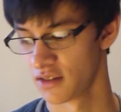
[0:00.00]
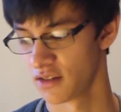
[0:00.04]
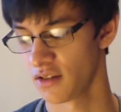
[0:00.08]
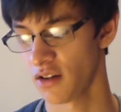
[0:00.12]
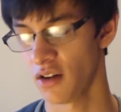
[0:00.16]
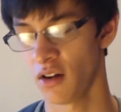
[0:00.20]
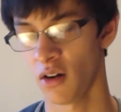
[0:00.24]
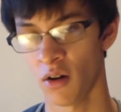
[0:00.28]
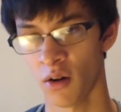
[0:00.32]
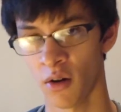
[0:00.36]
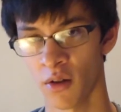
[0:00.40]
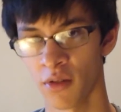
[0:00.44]

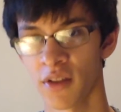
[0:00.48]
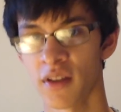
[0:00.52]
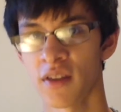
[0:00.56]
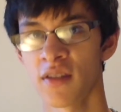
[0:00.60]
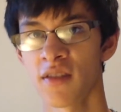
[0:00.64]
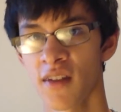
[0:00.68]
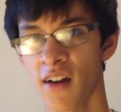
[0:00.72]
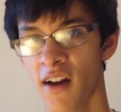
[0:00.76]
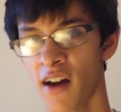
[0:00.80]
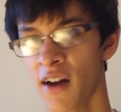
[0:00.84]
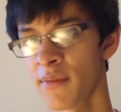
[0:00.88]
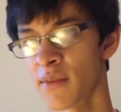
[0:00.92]
all this
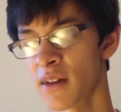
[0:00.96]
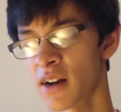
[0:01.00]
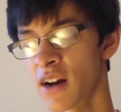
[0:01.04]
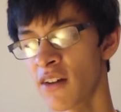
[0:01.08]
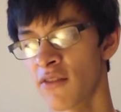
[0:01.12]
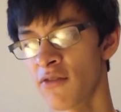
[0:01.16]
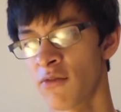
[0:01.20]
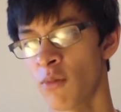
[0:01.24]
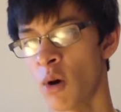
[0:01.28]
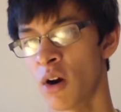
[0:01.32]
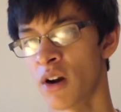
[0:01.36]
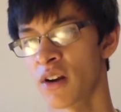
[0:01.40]
time that
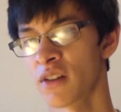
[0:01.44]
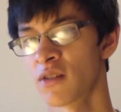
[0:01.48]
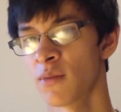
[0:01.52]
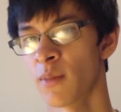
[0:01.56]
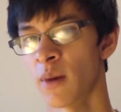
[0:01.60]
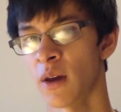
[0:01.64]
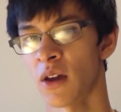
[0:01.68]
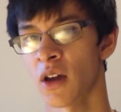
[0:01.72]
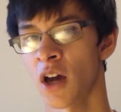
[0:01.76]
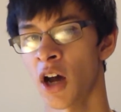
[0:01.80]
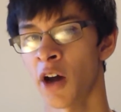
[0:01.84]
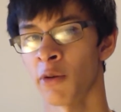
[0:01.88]
I've wanted to
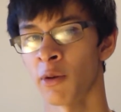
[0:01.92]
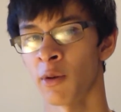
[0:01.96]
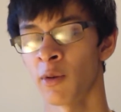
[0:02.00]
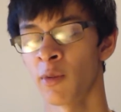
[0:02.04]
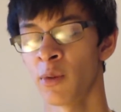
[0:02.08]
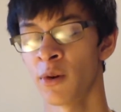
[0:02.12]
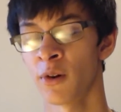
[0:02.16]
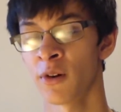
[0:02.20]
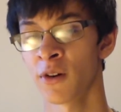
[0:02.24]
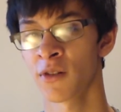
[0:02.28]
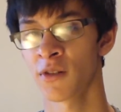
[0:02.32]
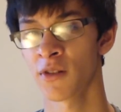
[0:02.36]
make comic
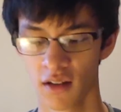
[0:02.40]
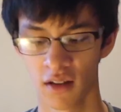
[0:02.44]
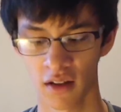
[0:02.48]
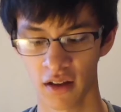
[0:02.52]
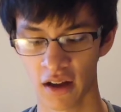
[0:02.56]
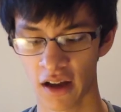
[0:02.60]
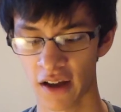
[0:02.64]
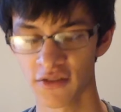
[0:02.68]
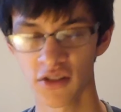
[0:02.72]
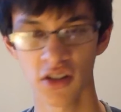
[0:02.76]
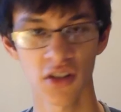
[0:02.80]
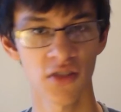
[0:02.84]
books,
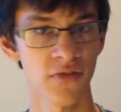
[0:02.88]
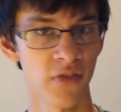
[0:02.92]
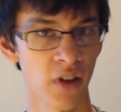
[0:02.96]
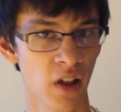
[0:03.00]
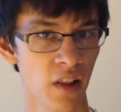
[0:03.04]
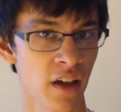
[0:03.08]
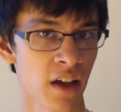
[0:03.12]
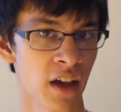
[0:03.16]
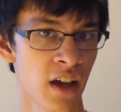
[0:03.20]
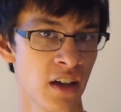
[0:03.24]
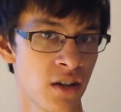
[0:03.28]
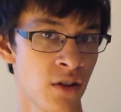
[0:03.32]
I've just
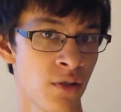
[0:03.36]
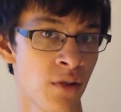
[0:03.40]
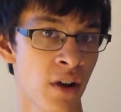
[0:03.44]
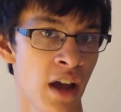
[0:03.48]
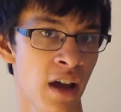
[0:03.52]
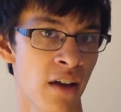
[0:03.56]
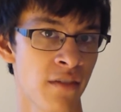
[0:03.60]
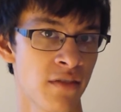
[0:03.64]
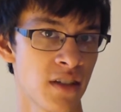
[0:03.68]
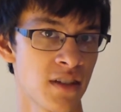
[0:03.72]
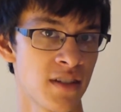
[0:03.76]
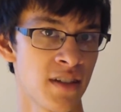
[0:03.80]
felt like I don't
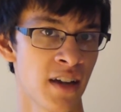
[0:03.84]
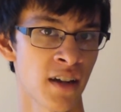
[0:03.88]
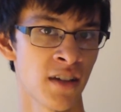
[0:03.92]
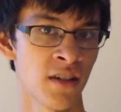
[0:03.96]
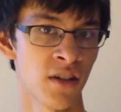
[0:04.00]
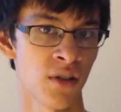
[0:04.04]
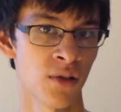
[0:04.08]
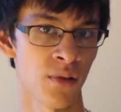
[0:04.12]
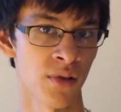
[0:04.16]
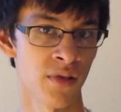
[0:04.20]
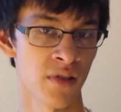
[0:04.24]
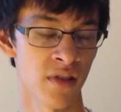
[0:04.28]
have the
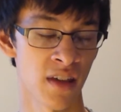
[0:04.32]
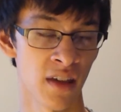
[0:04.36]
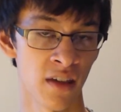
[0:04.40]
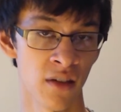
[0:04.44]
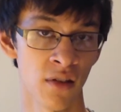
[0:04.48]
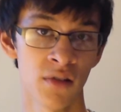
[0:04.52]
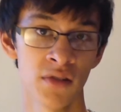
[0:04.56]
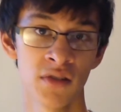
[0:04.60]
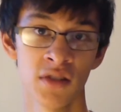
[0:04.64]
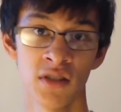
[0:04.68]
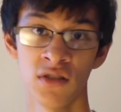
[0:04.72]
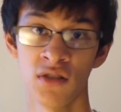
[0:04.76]
technical
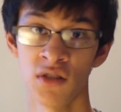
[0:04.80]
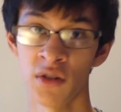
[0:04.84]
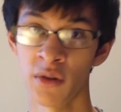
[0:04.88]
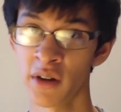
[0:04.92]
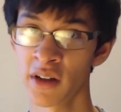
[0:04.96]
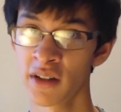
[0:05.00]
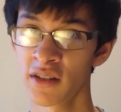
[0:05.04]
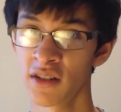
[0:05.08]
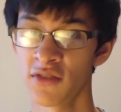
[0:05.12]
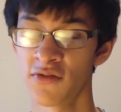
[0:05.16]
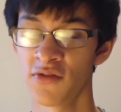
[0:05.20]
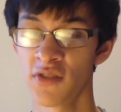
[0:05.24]
skill to do
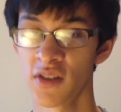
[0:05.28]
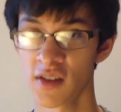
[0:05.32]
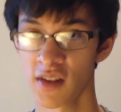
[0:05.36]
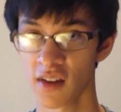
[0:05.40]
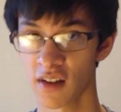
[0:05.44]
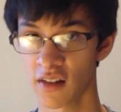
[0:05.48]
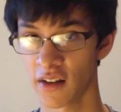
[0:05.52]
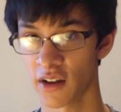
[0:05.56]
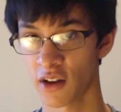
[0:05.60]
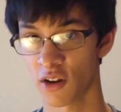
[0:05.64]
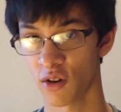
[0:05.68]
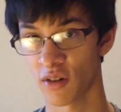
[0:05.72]
it, to
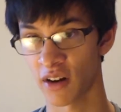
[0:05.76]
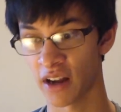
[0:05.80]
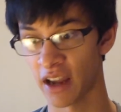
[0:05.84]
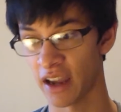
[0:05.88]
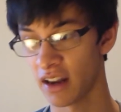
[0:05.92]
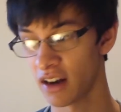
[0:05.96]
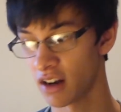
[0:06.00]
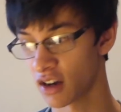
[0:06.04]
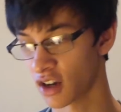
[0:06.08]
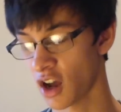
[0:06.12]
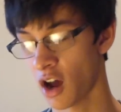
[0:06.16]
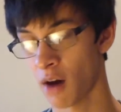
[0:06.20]
physically
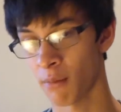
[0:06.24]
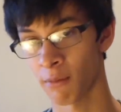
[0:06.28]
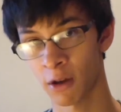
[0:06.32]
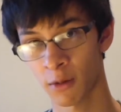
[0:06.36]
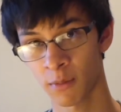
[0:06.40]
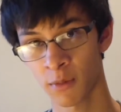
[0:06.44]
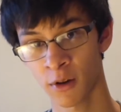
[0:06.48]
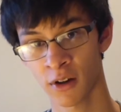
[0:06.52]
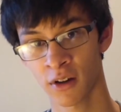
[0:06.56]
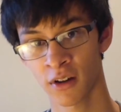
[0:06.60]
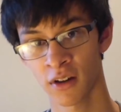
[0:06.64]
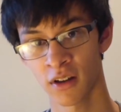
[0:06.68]
create a
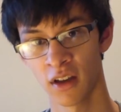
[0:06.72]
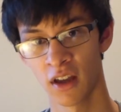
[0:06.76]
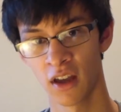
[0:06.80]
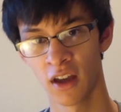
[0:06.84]
comic book.